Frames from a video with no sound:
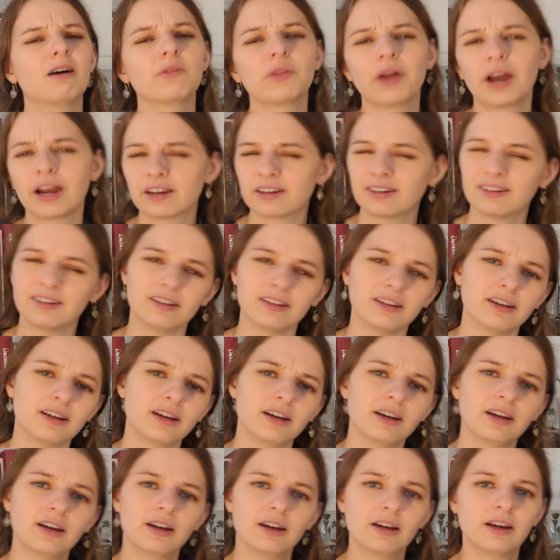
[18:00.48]
that
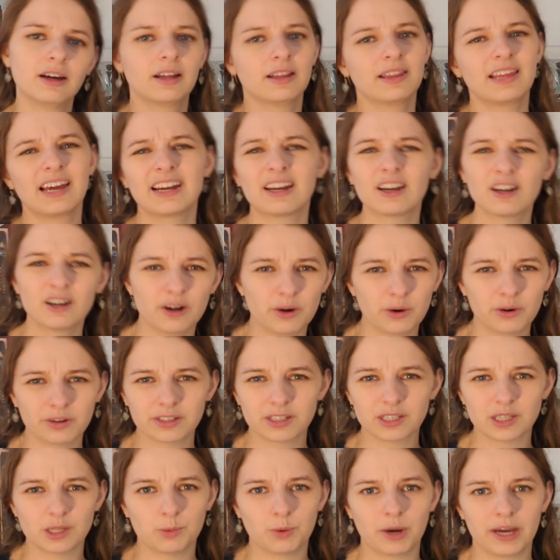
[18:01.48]
can go
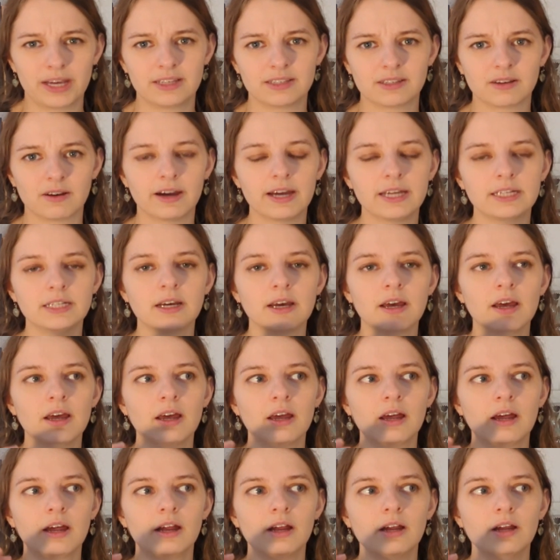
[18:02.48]
onto the wayside.
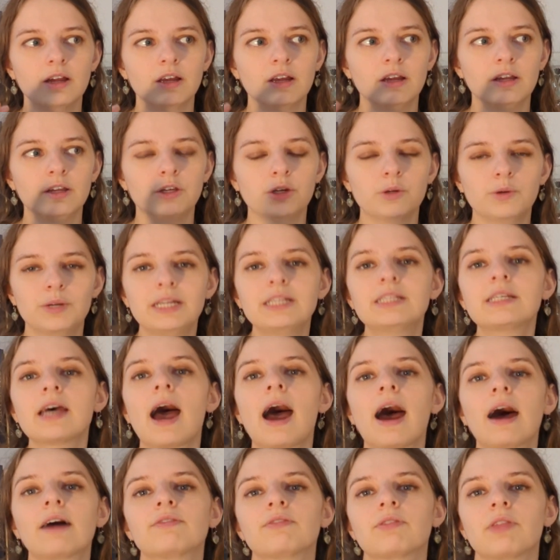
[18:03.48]
You need to
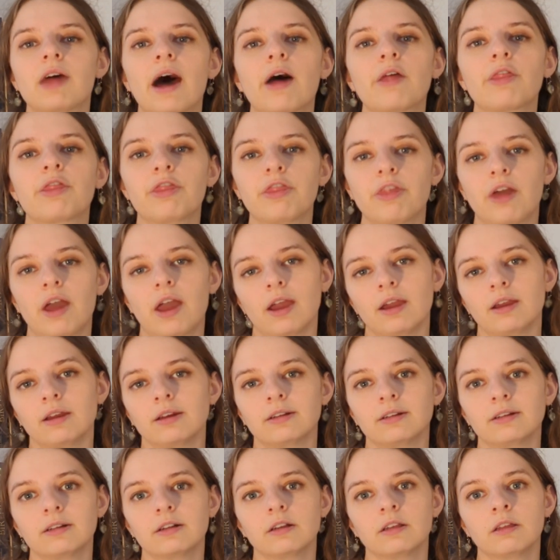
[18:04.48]
have that thing
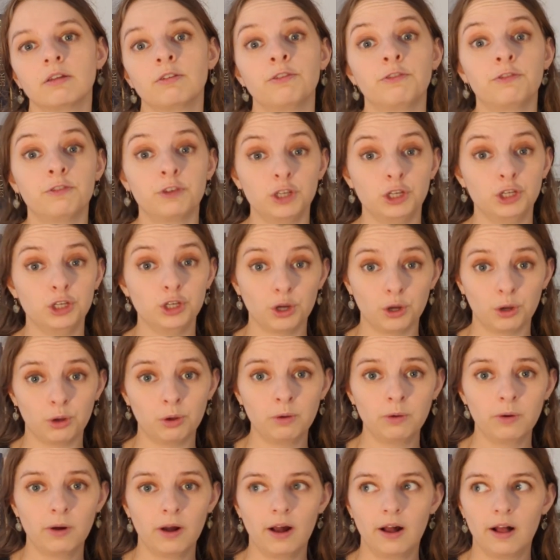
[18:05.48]
for
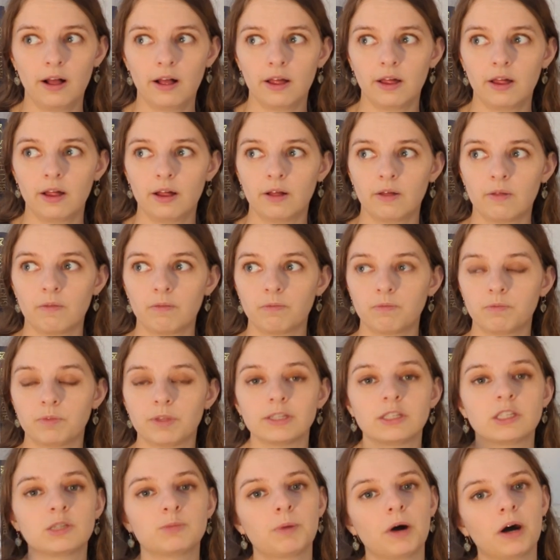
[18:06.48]
you that
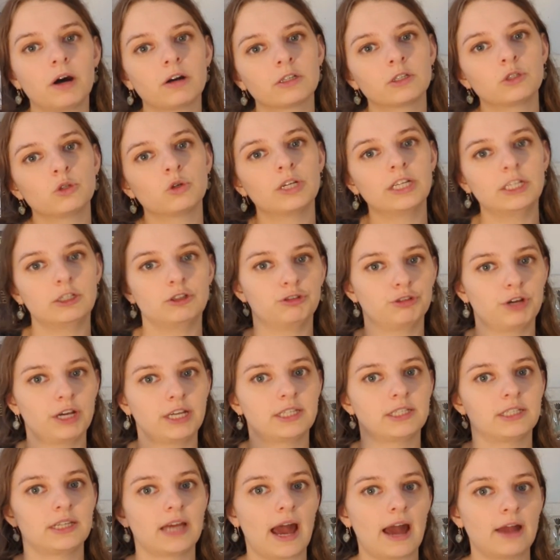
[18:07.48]
sparks your
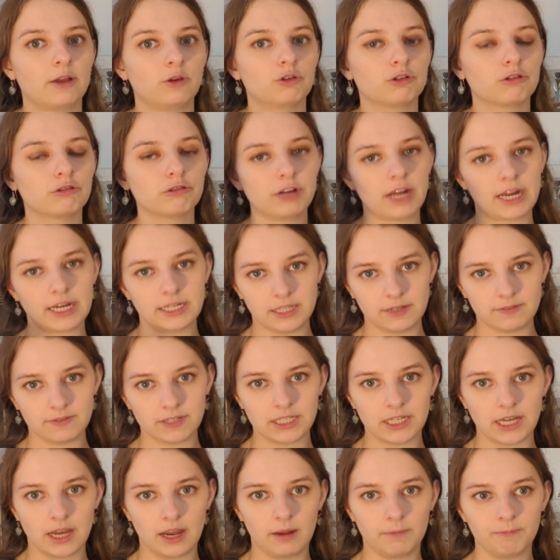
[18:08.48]
interest and your
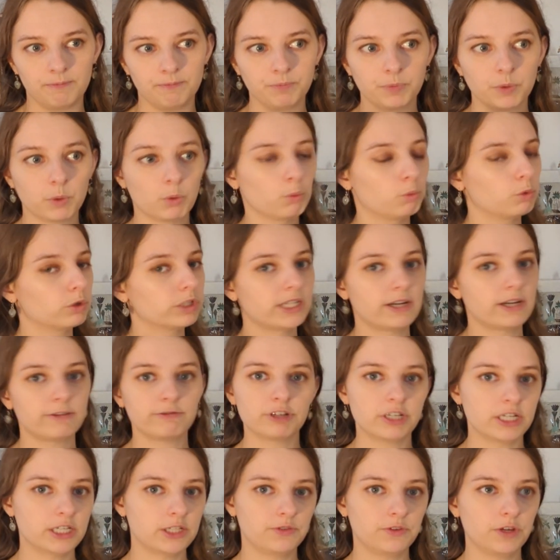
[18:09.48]
creativity. Whatever
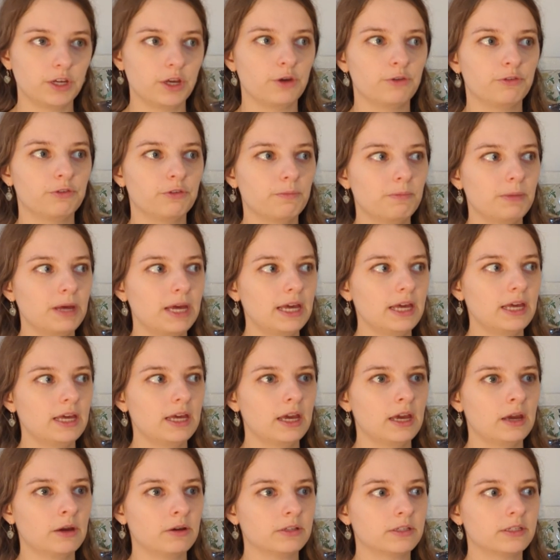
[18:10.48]
it is for you. For me,
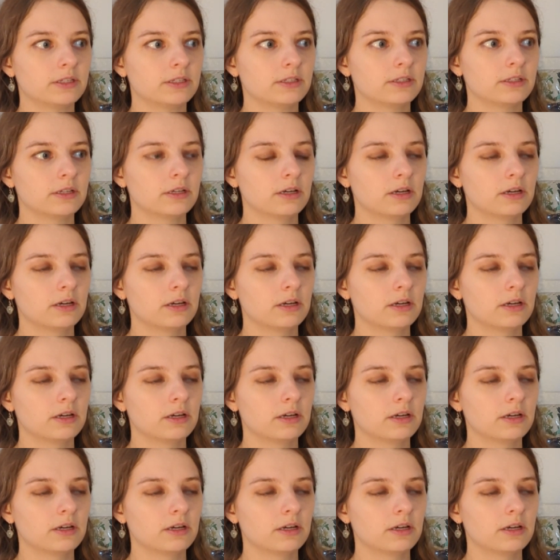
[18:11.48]
it's